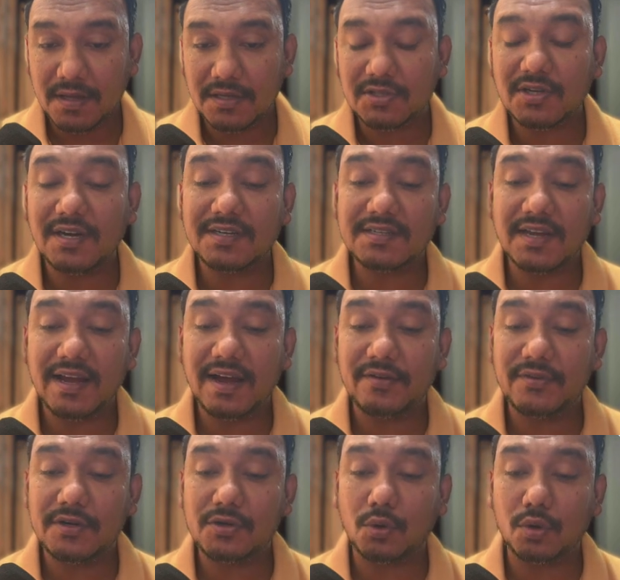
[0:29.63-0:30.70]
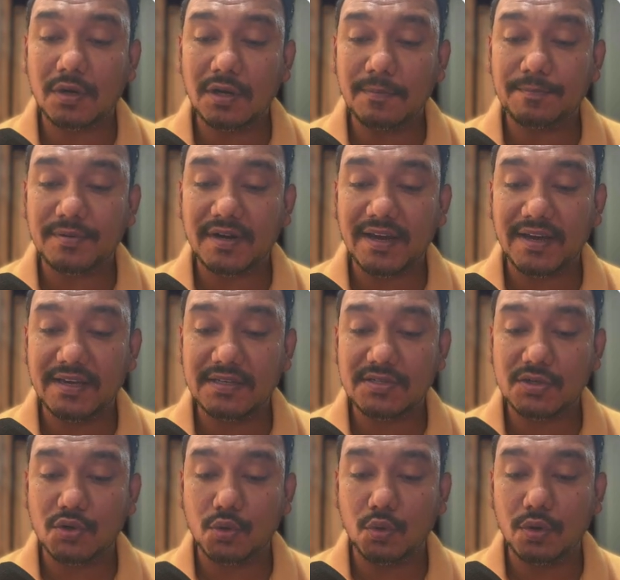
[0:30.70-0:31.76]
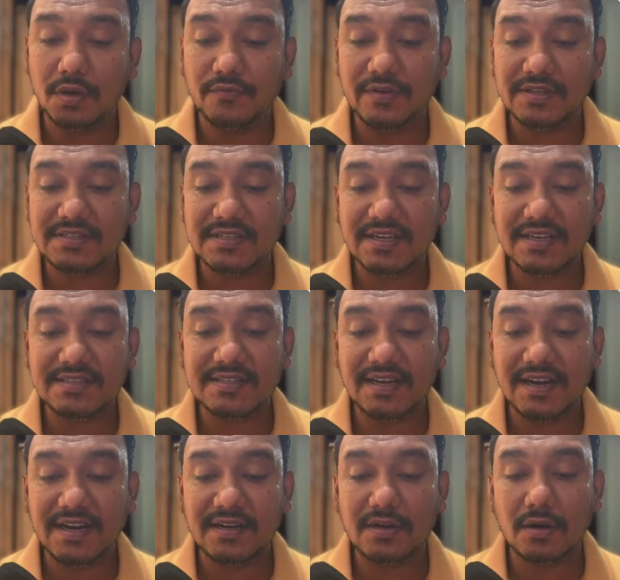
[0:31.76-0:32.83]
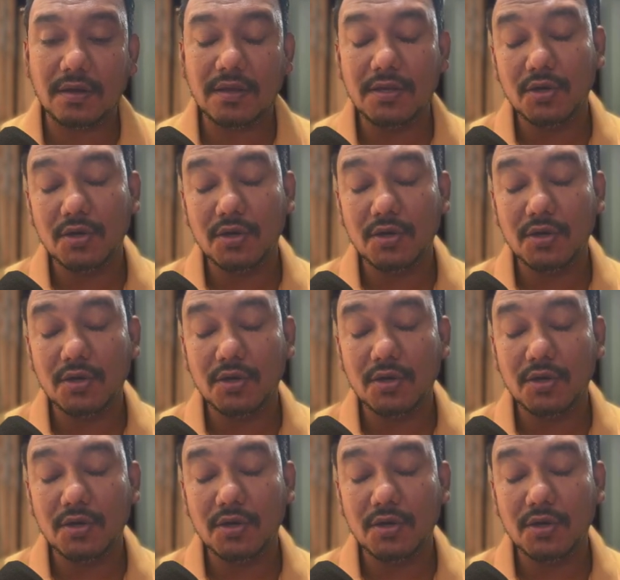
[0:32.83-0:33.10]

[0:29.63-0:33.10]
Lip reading: So let's say I have a total price rule which says that